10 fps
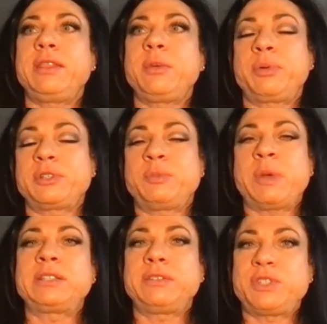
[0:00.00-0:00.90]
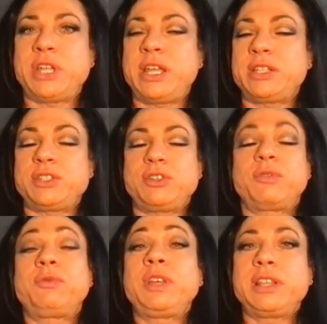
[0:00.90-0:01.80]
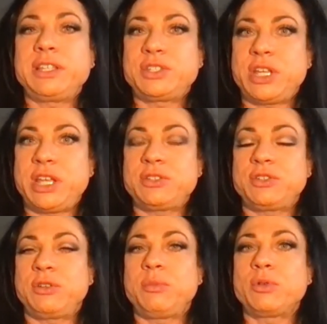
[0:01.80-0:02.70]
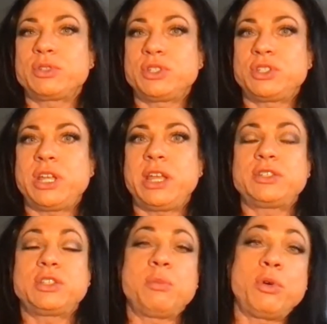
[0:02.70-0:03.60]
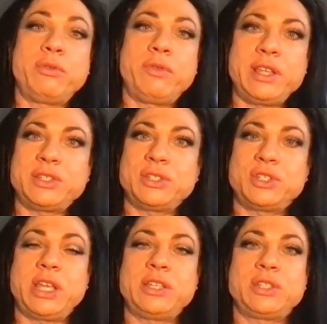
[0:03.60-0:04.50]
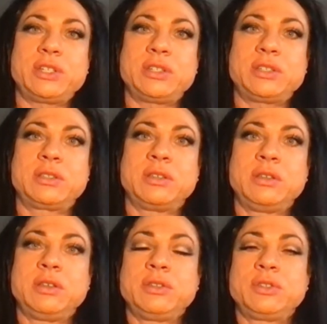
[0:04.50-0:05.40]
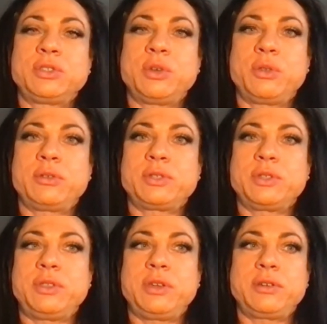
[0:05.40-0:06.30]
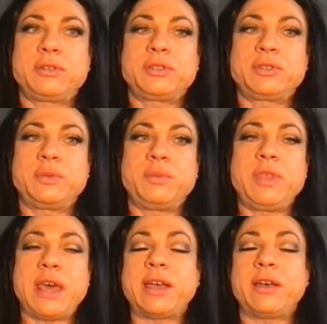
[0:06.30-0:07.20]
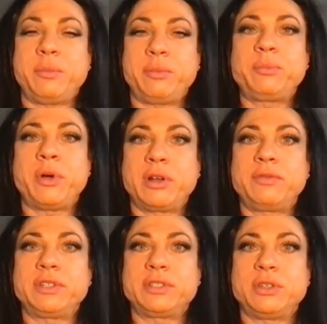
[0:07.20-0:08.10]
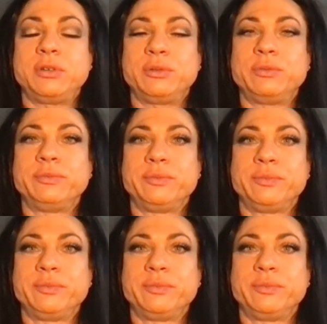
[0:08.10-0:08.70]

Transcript: the perspective changes, your feelings change, your emotions change, the motivation changes. So there's that part of it too.